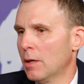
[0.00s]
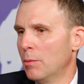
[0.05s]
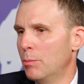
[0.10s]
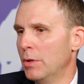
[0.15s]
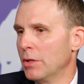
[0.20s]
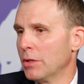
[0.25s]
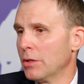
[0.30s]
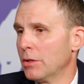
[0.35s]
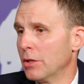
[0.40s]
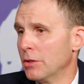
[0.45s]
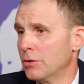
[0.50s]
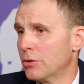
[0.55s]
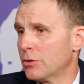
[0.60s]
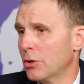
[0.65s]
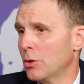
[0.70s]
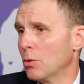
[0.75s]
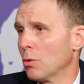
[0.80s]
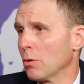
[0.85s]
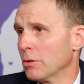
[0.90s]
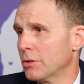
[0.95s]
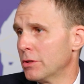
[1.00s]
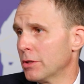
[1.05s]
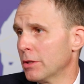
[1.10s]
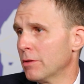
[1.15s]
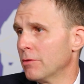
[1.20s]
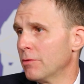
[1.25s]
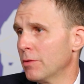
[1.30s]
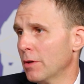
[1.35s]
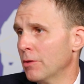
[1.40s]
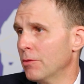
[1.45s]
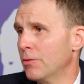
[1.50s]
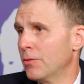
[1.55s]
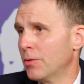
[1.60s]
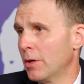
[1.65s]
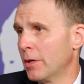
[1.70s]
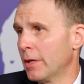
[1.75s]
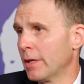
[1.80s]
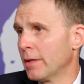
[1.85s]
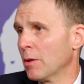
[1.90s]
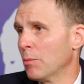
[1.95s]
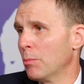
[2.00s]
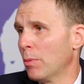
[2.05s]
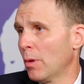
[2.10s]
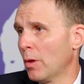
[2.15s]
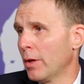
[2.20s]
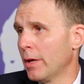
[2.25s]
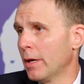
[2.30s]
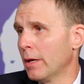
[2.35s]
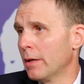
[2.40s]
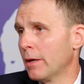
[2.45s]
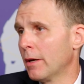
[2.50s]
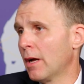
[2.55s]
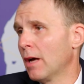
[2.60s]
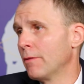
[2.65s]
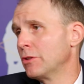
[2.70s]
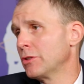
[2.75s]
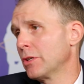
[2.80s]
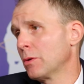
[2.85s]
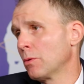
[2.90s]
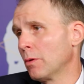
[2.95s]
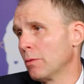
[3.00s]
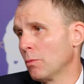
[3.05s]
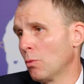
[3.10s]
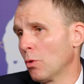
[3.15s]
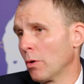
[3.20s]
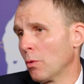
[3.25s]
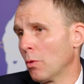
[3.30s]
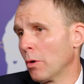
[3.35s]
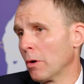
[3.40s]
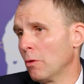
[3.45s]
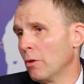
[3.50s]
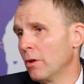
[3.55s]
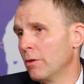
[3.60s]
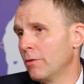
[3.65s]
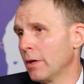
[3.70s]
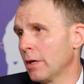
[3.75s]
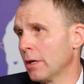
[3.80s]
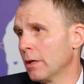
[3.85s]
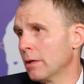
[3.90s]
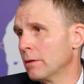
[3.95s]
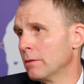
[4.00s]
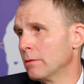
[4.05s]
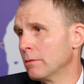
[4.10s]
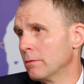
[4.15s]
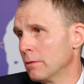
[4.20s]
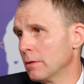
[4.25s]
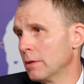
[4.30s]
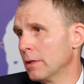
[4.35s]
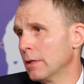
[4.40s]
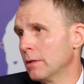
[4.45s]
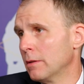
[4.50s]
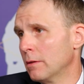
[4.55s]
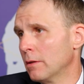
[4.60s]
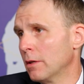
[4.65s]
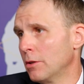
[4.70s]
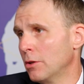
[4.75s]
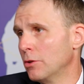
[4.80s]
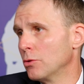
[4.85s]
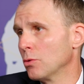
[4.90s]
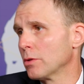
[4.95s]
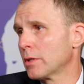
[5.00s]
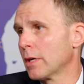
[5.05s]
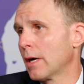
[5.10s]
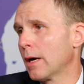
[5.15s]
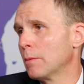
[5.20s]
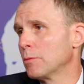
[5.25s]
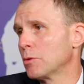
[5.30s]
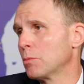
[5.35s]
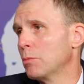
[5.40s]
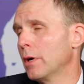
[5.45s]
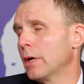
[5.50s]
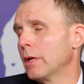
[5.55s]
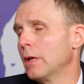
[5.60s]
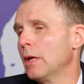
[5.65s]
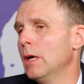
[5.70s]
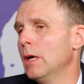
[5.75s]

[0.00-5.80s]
been good stewards of funding the plan, and obviously we're living in unusual times. But